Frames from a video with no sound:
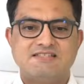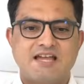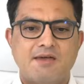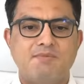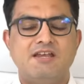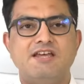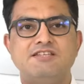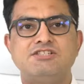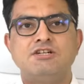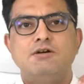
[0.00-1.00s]
time and
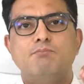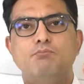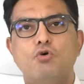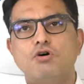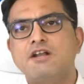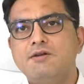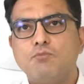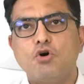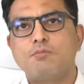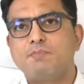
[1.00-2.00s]
age, more and
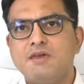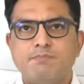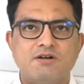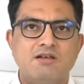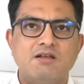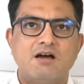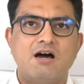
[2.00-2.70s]
more people